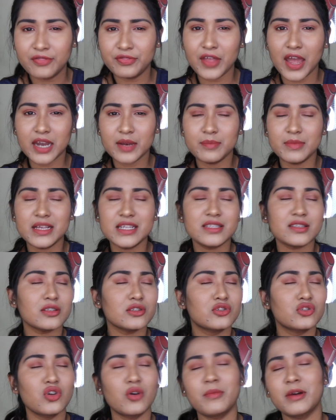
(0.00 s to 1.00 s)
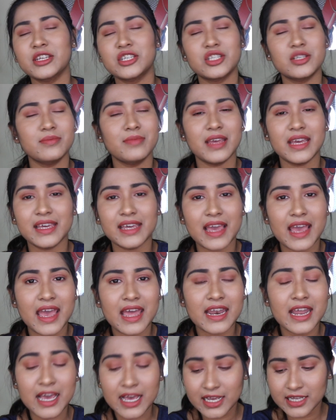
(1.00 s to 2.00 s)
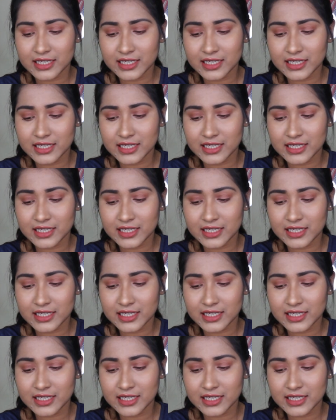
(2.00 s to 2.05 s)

That means so much to me again.